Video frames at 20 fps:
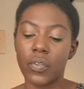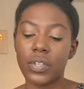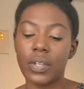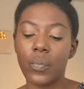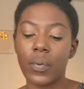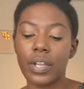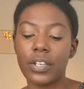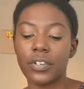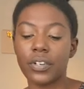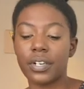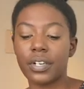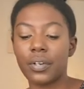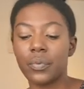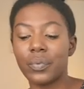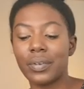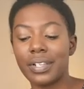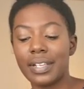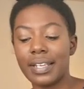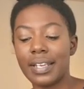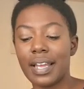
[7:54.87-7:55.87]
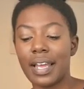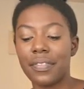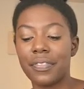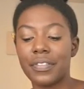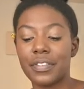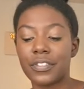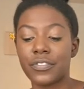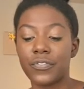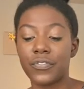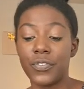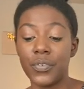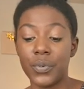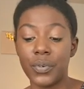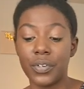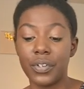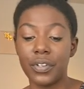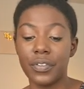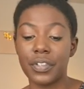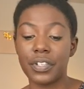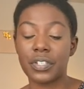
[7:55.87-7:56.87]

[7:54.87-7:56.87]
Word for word: only way you're going to really get this Fool,